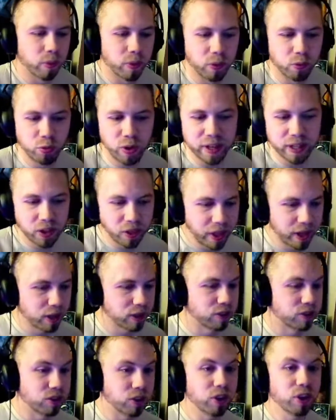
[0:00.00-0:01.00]

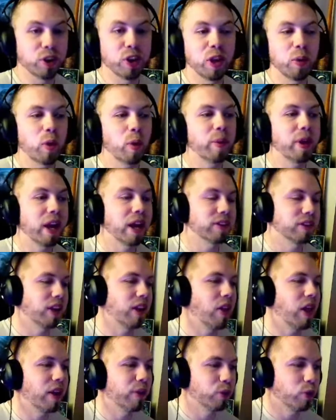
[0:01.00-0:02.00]
regulators certainly will be asking
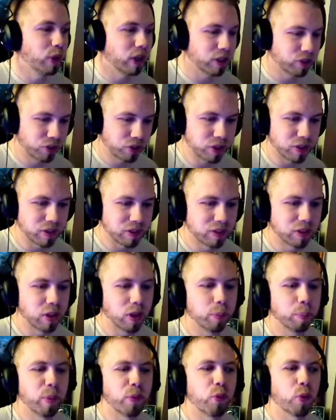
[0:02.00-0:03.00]
a lot of questions
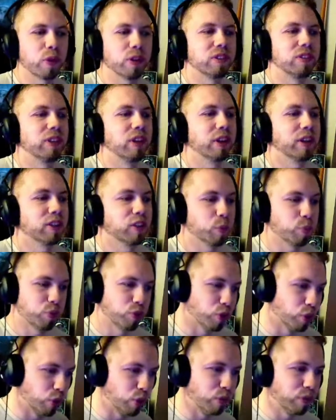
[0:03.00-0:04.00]
to, before this deal gets
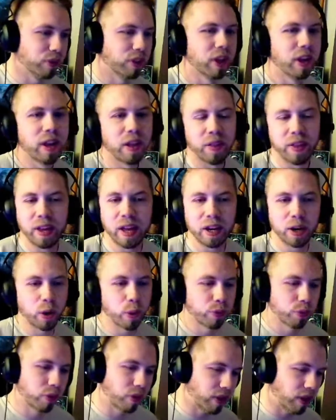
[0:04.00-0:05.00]
approved. They got to go
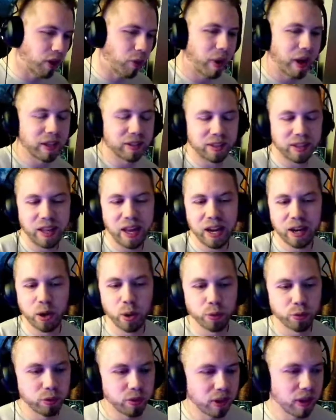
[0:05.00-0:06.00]
through the US, they got to go
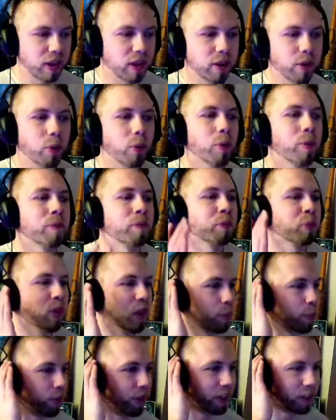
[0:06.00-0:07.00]
through the EU.
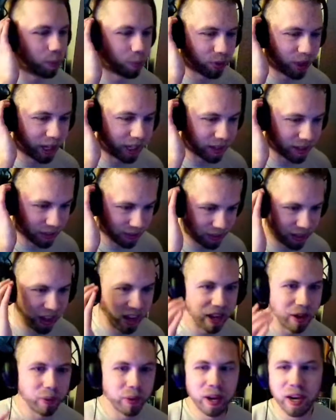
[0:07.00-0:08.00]
But let's break this
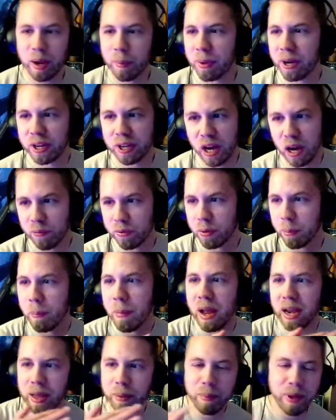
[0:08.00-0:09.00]
down, and I'm going to cover
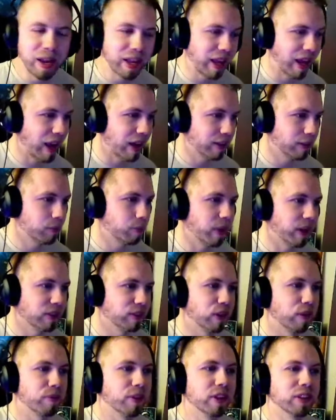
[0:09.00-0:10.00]
many, many aspects
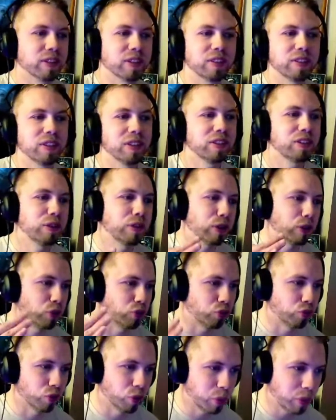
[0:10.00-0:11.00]
of this because this is a
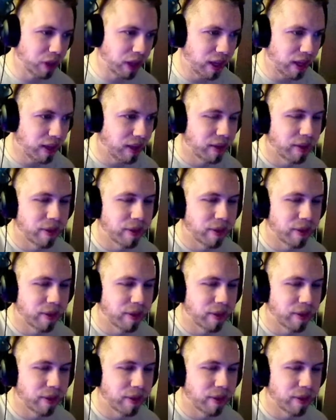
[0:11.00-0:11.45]
truly,